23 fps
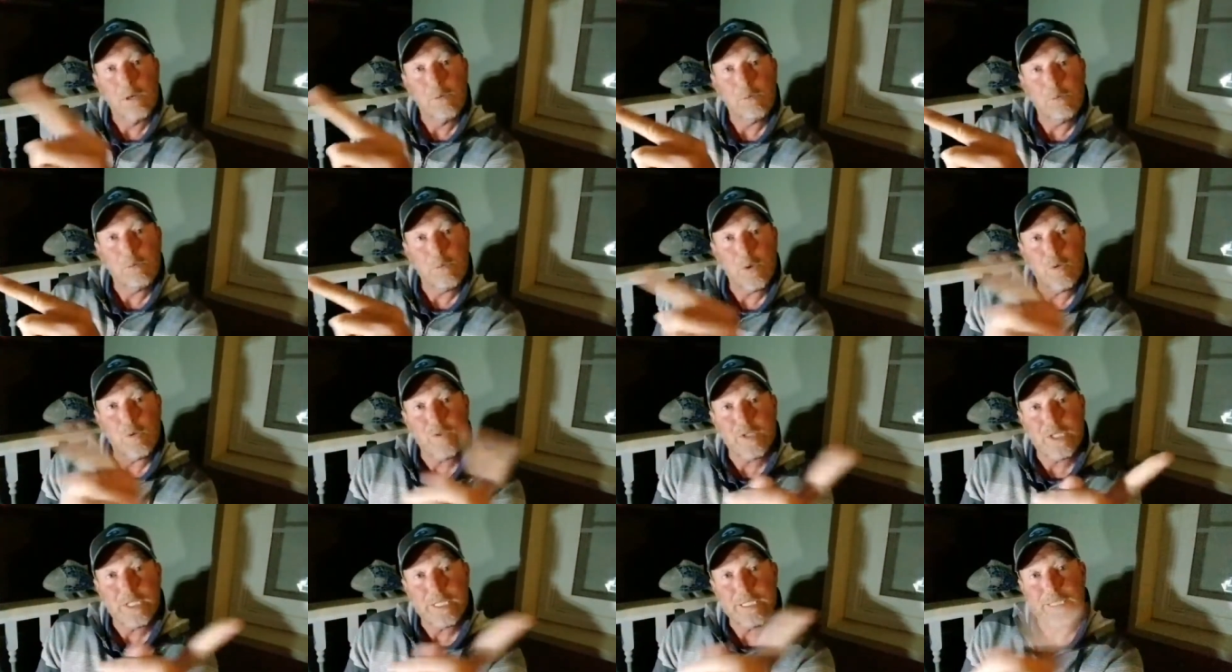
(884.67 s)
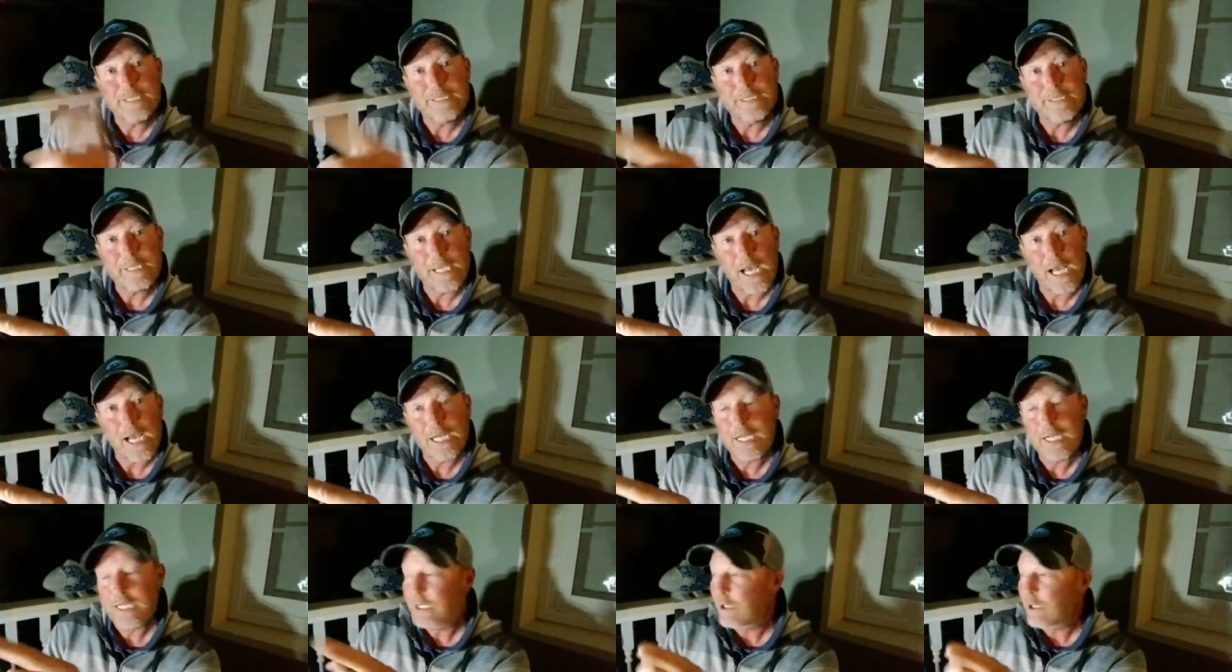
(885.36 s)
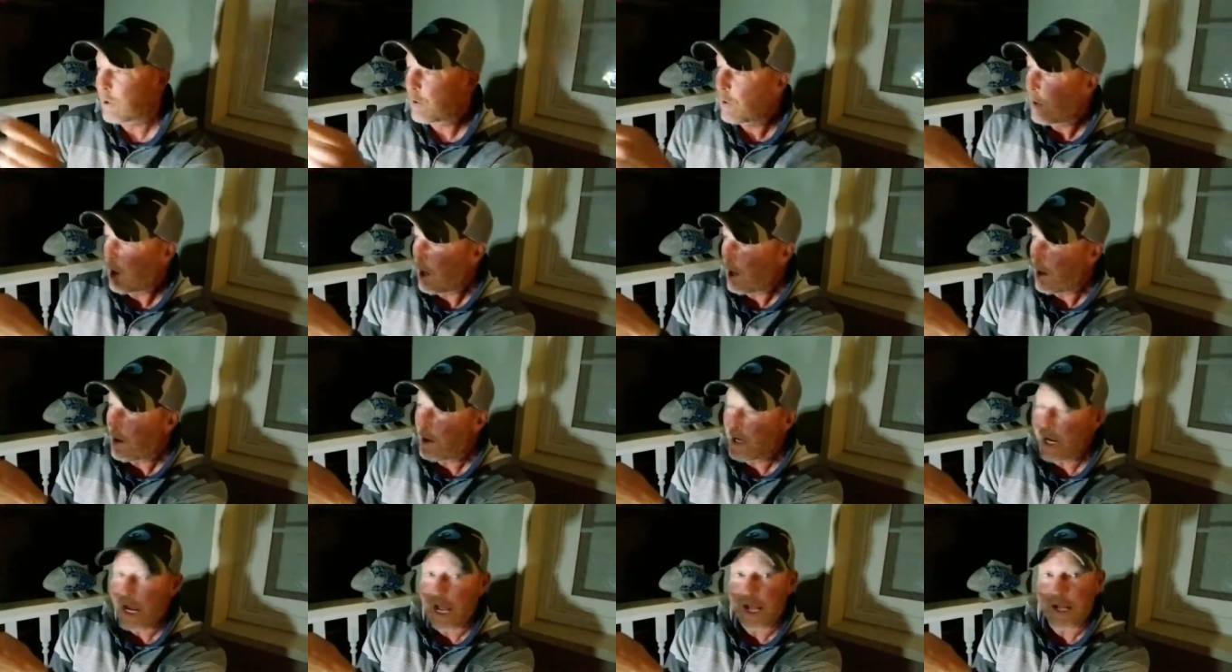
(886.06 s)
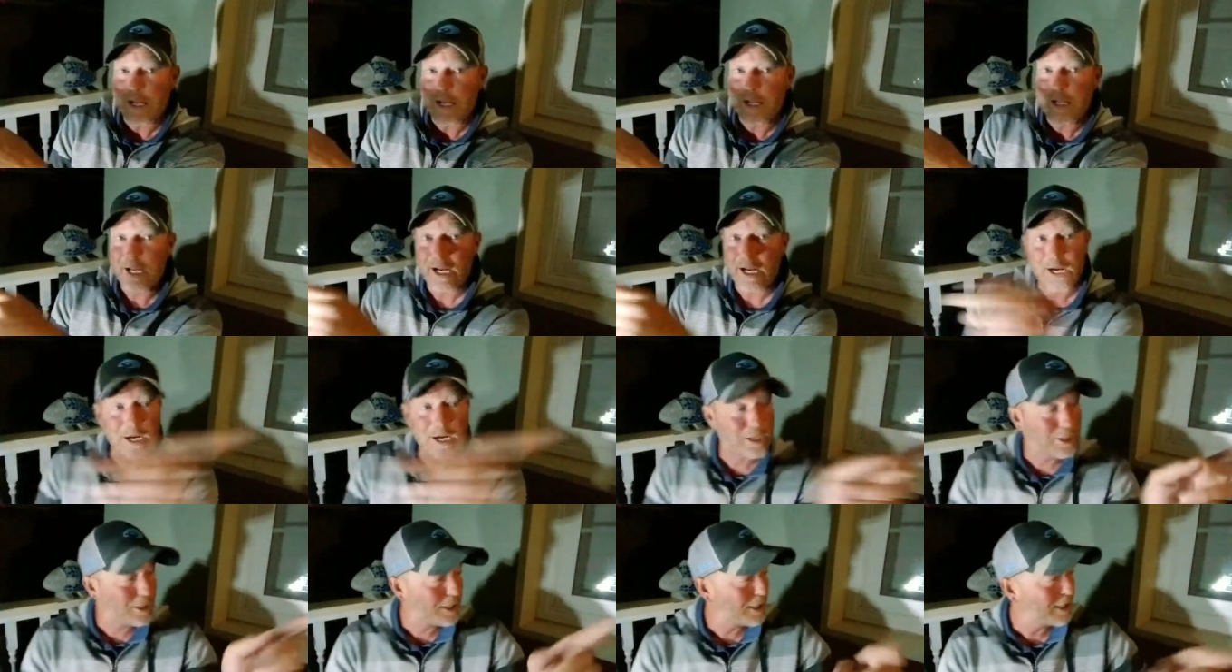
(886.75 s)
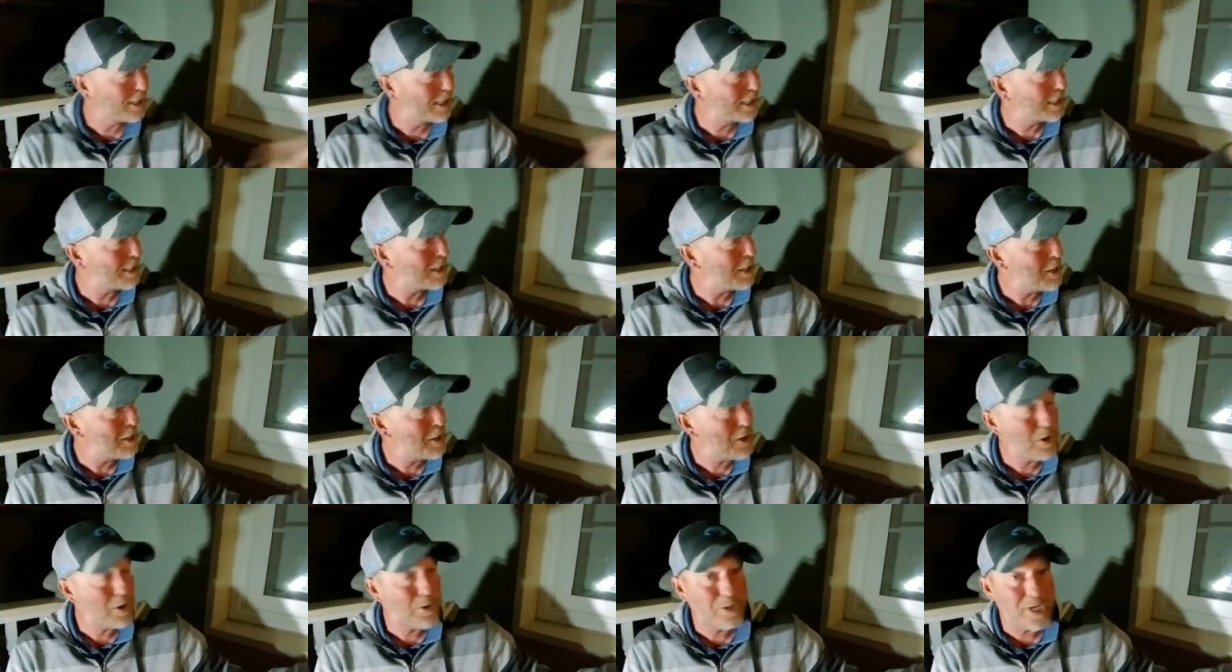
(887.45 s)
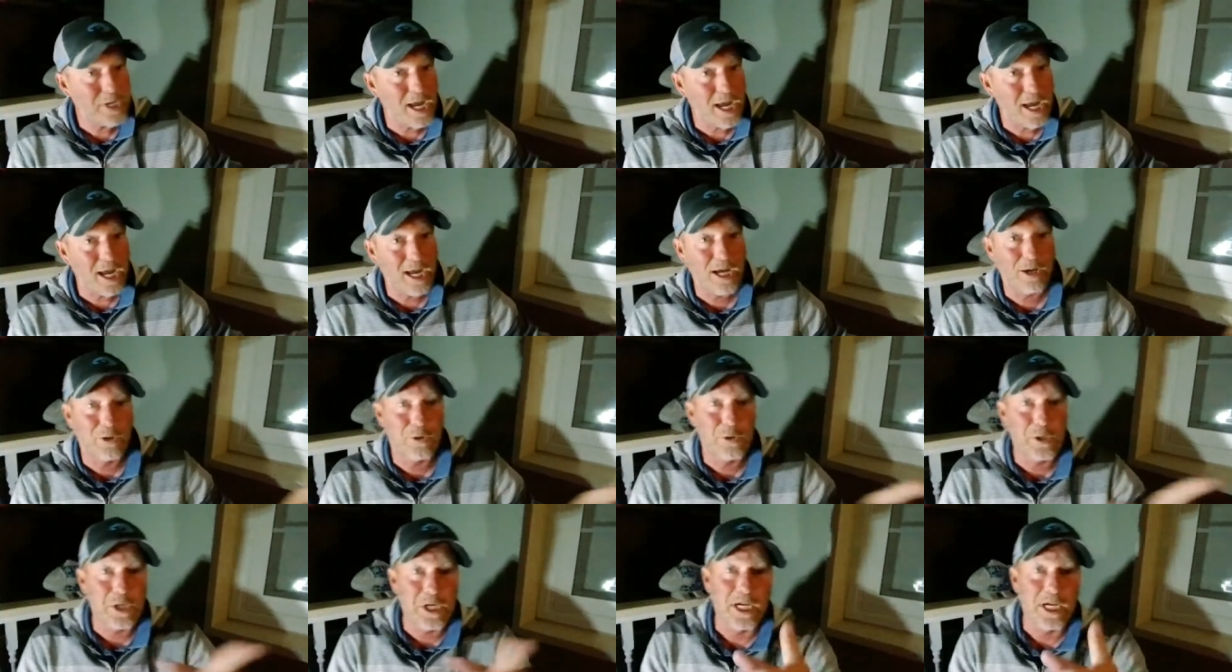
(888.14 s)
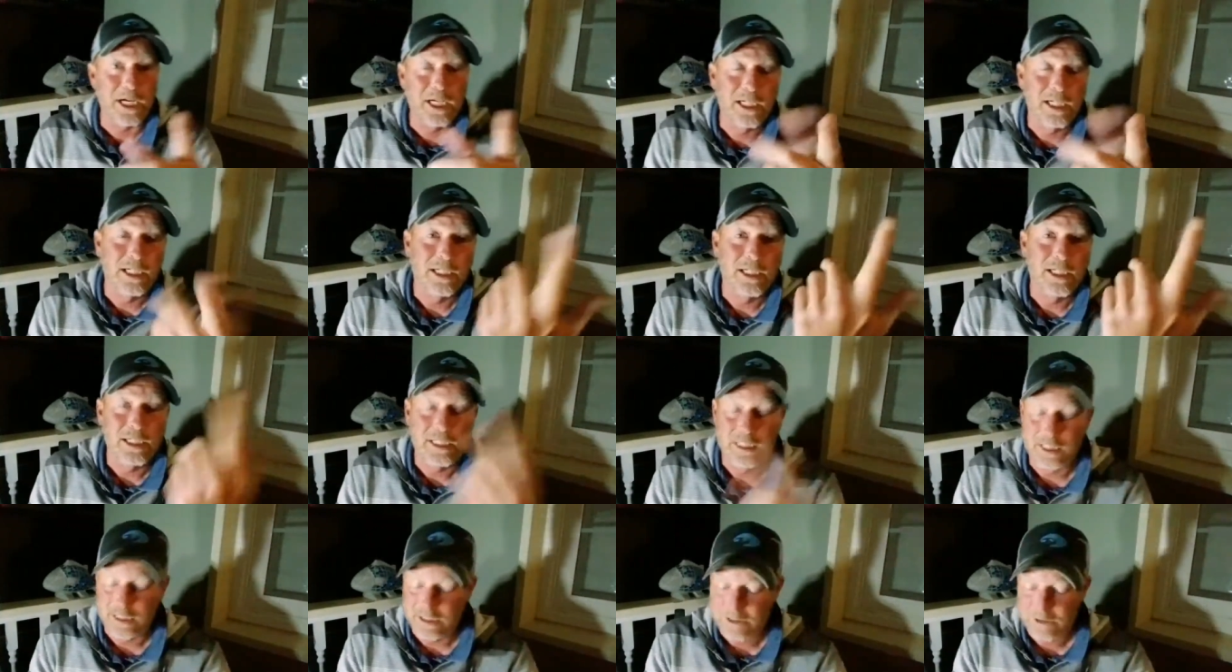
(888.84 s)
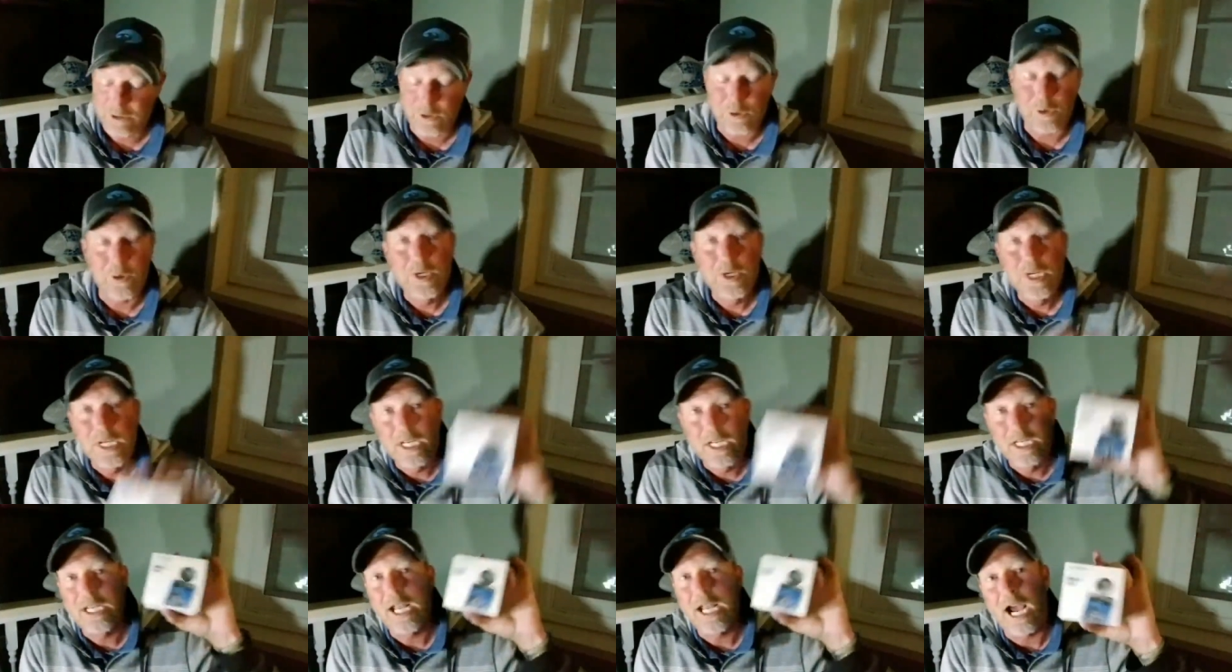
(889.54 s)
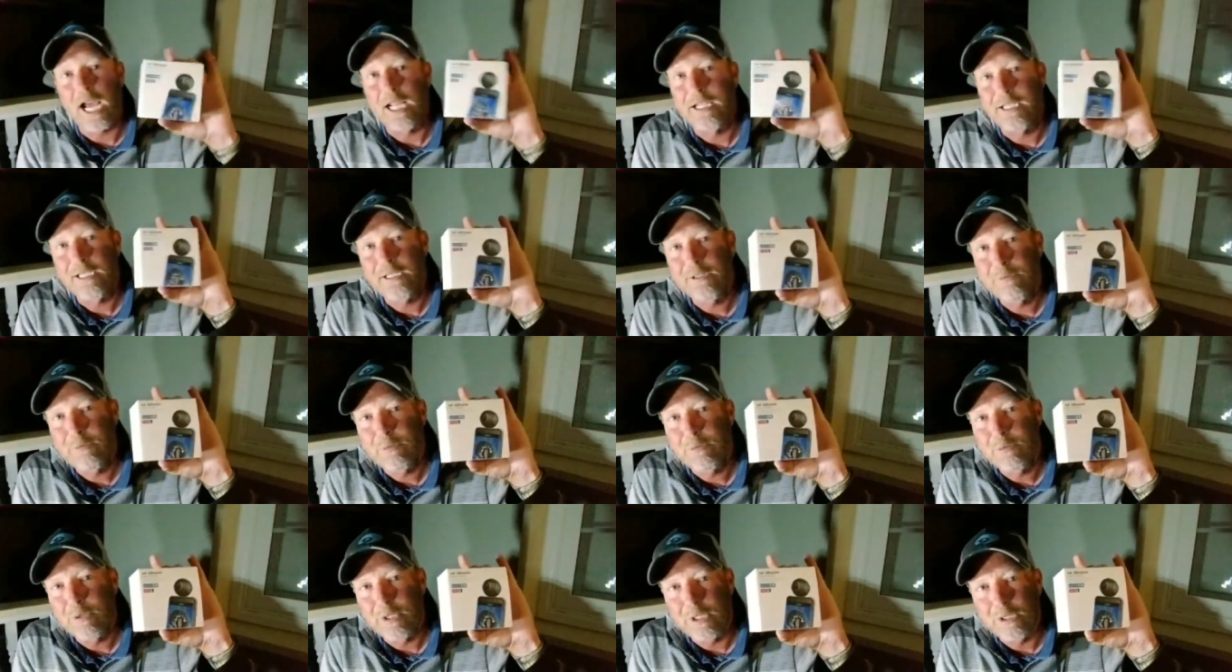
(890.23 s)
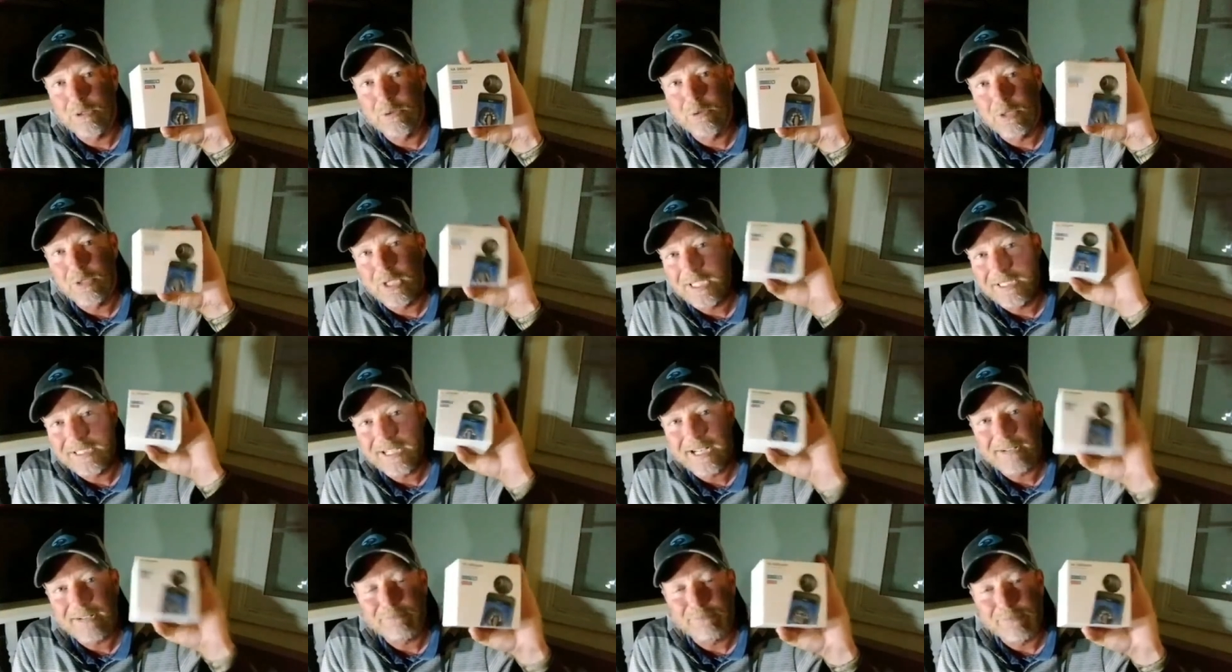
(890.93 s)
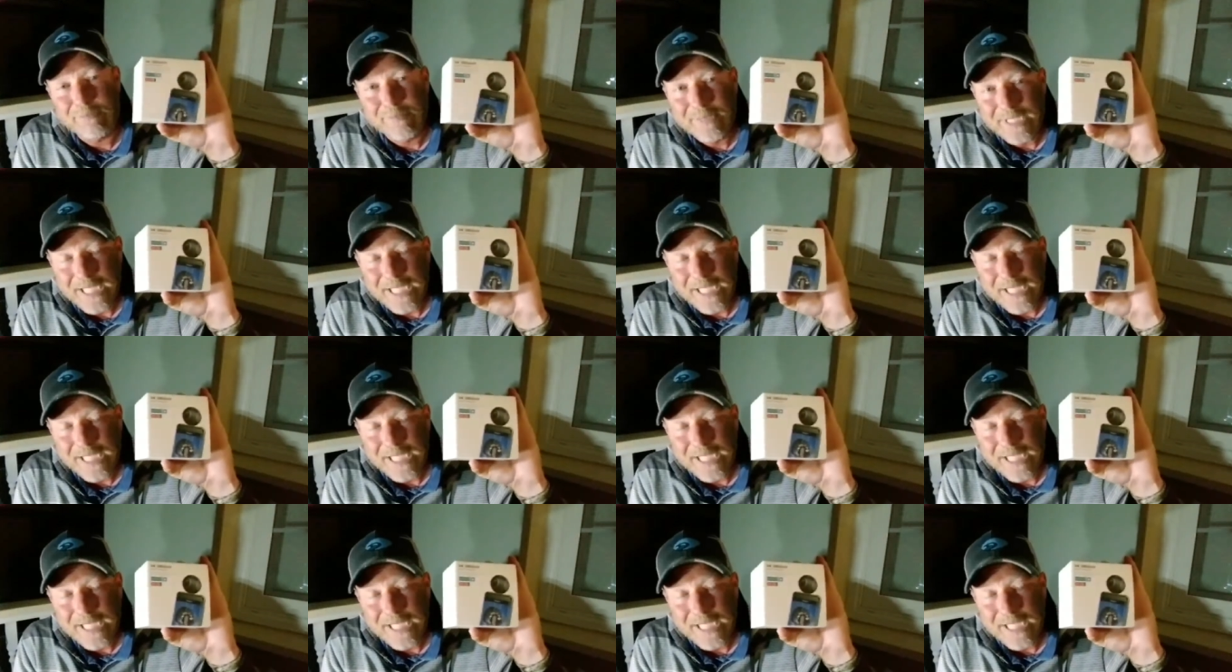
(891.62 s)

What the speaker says: move it to the side and go, oh yeah, there they are. Like, oh yeah. Or so yeah, I think it's gonna be really cool. Like I said,